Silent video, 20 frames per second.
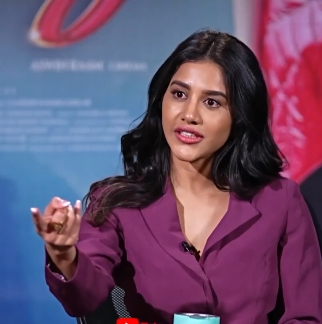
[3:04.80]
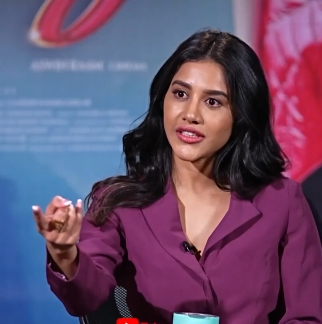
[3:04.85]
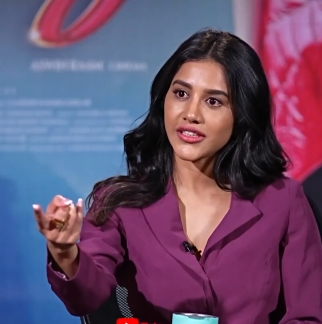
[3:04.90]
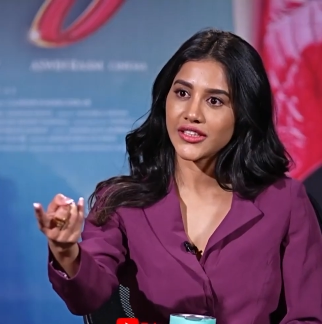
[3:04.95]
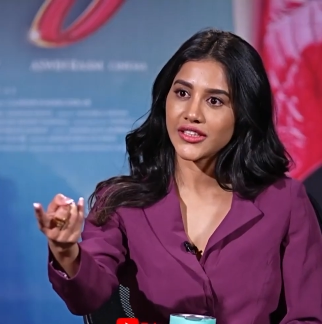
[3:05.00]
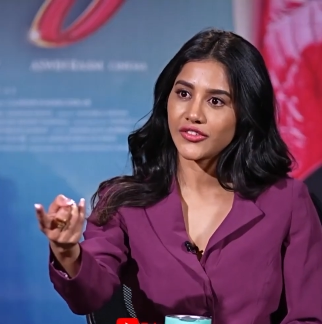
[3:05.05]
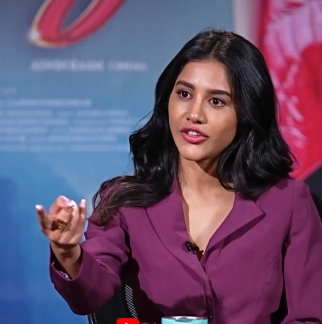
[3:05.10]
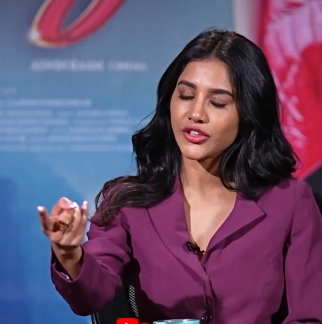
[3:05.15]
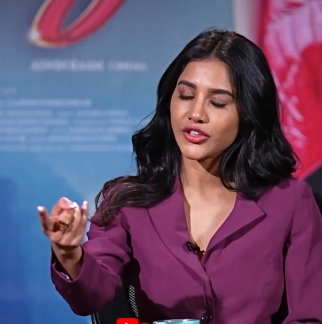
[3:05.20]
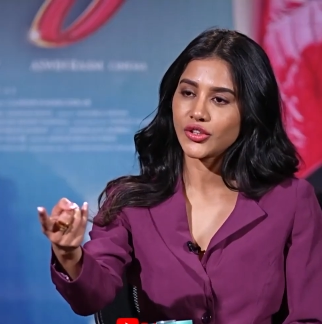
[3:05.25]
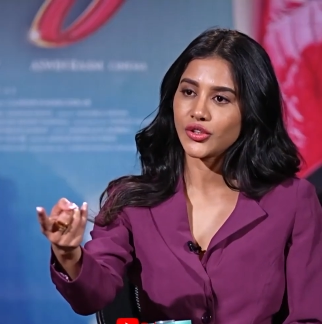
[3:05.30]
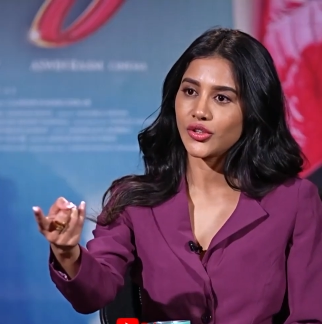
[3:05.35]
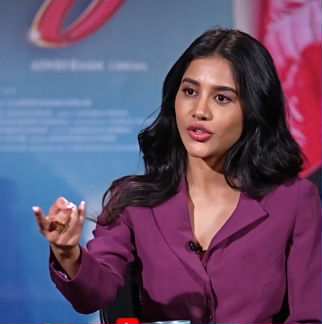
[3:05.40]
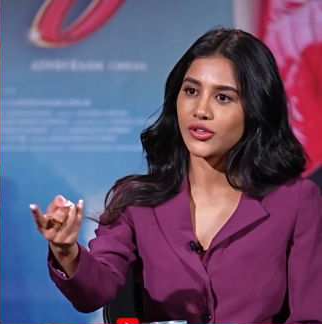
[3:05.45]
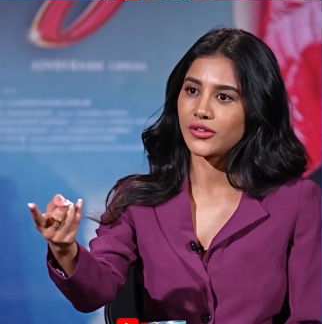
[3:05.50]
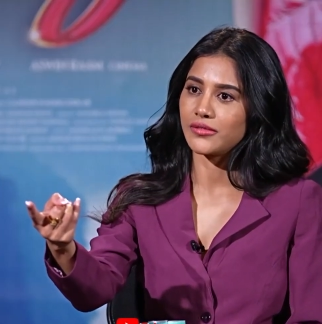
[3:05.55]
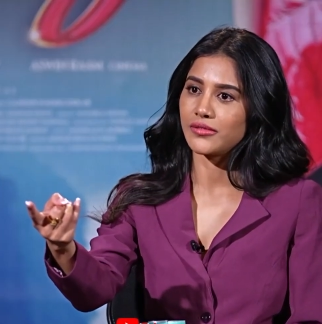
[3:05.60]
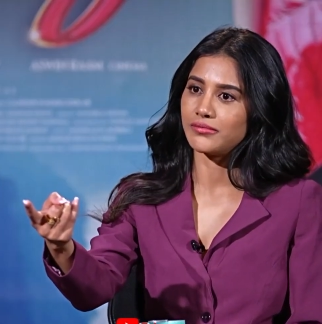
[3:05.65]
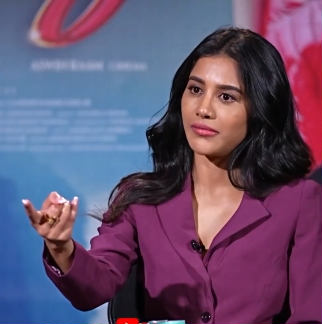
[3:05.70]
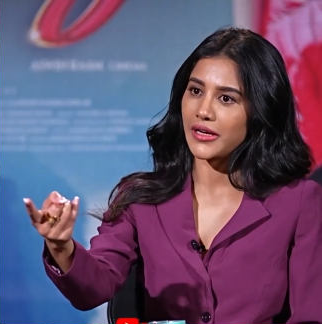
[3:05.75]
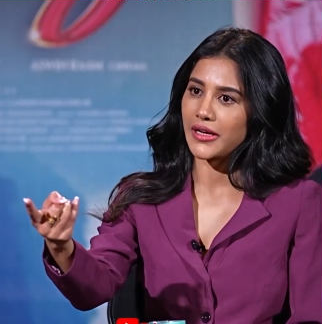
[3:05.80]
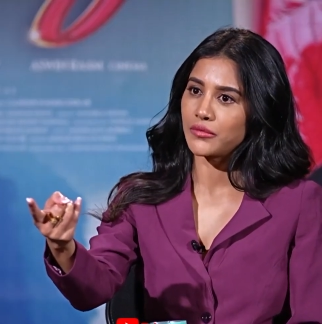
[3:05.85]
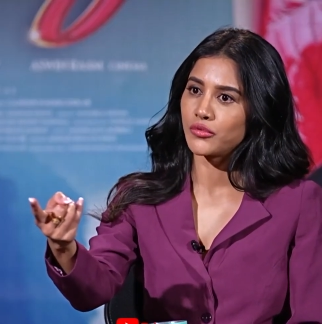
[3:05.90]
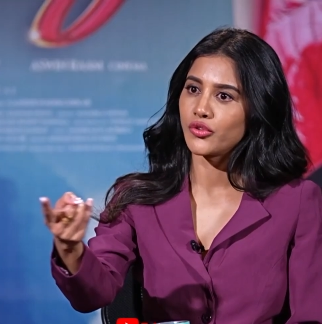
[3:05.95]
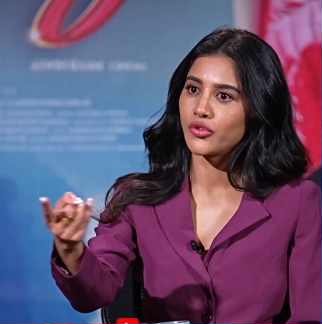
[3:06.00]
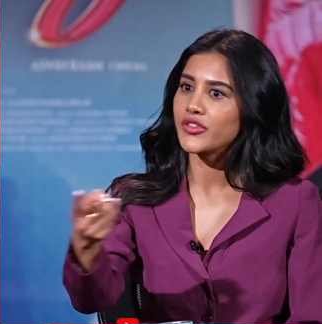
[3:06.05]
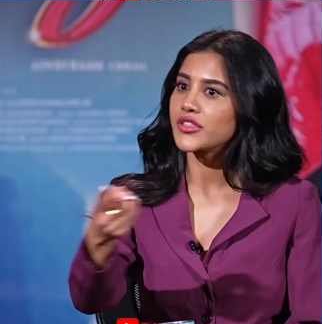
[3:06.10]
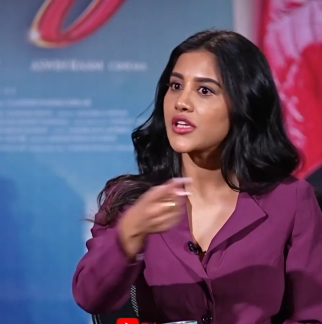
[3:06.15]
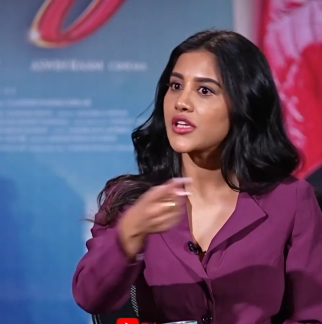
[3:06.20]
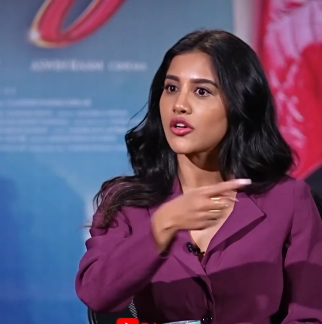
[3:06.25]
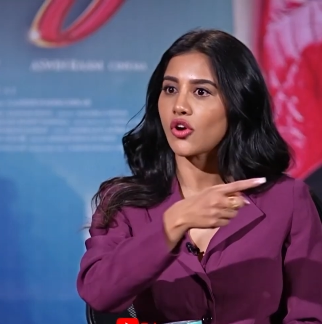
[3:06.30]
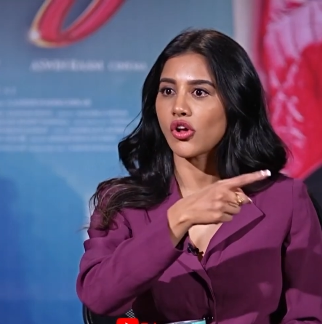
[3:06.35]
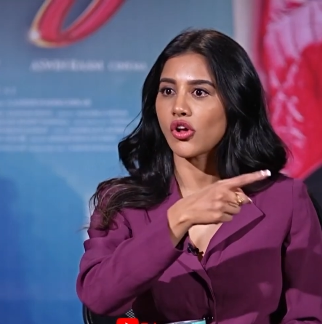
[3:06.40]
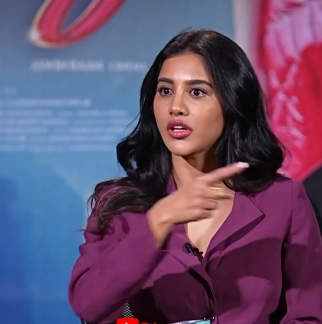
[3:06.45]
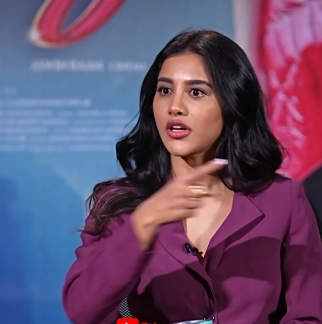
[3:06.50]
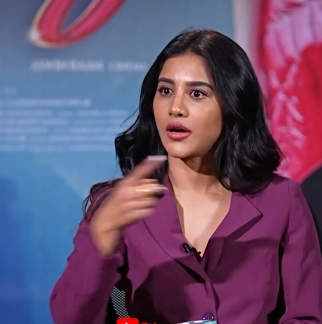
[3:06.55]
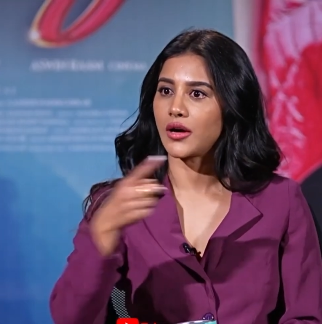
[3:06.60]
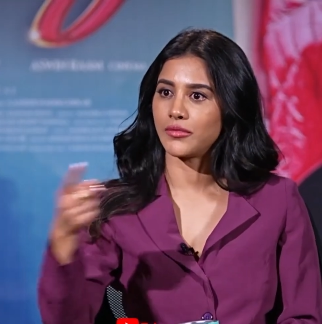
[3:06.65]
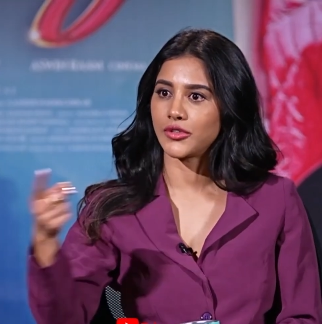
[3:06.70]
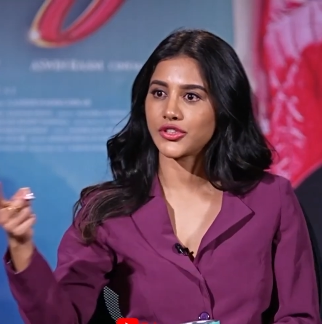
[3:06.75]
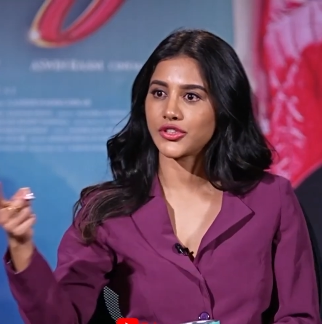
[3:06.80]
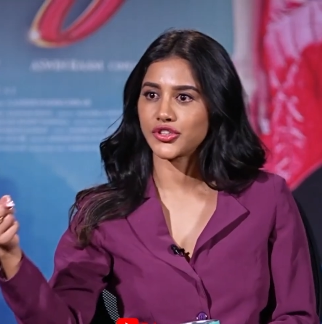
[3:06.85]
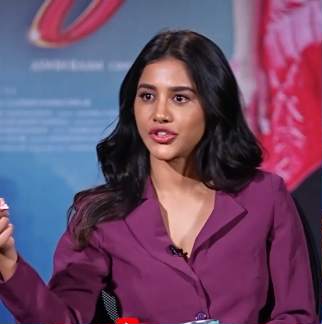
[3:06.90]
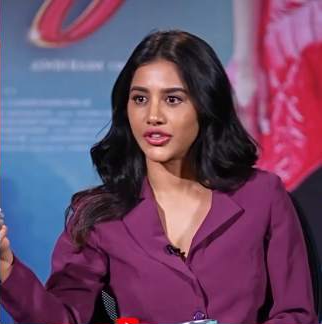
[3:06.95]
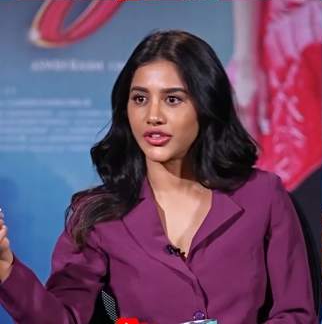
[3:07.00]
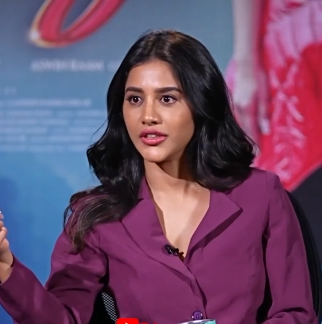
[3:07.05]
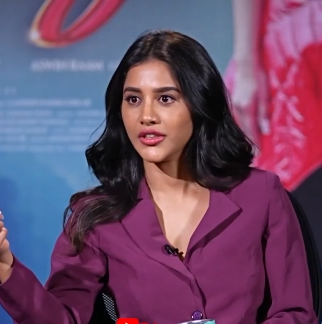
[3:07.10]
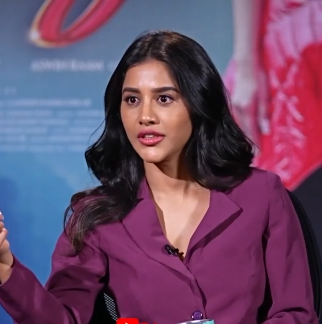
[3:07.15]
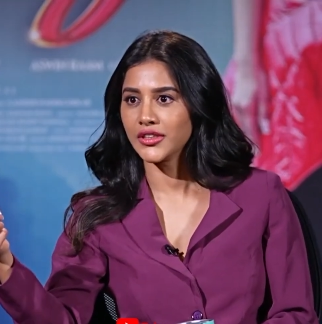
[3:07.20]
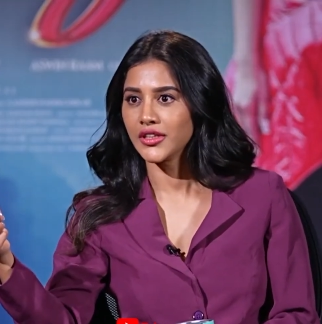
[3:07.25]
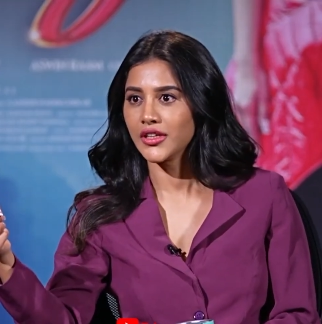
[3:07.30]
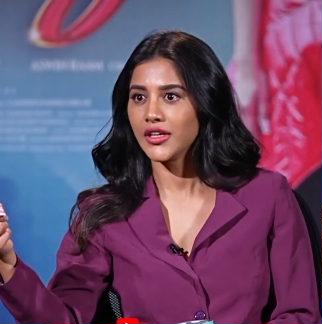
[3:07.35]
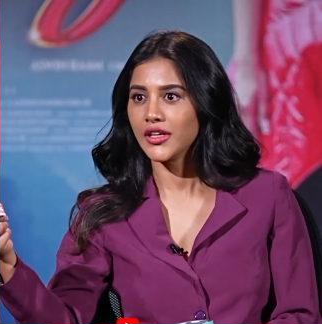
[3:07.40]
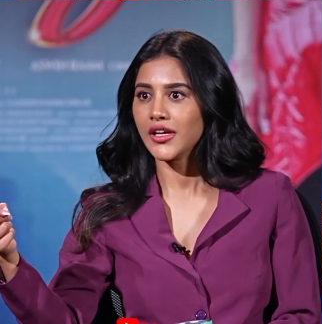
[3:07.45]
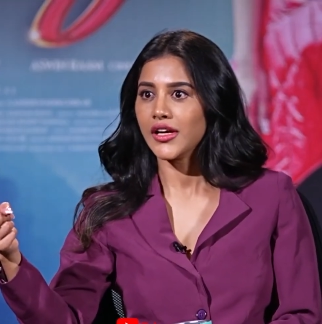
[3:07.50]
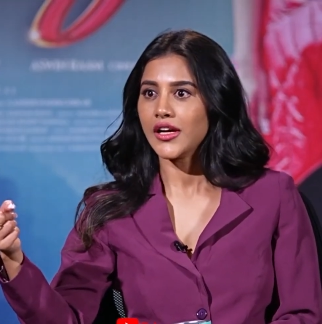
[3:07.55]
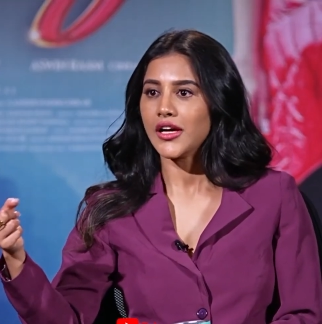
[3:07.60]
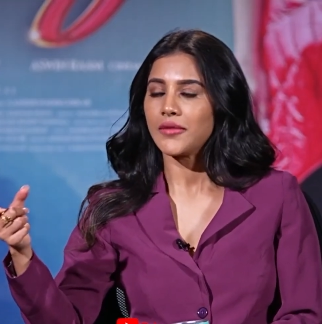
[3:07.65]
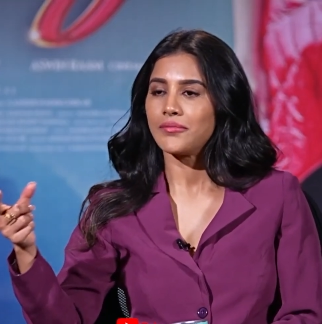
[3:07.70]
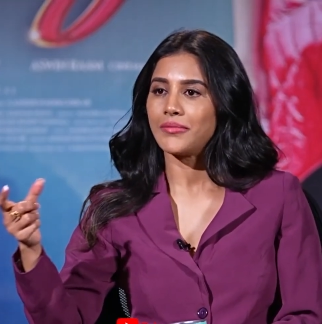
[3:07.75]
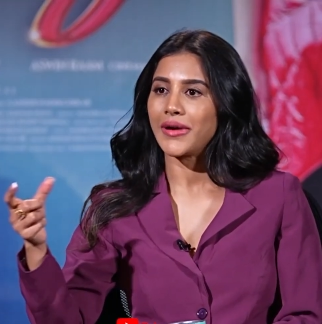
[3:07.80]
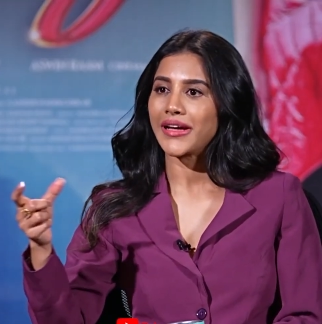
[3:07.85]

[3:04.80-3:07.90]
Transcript: even though my movies are all commercial. Mm. My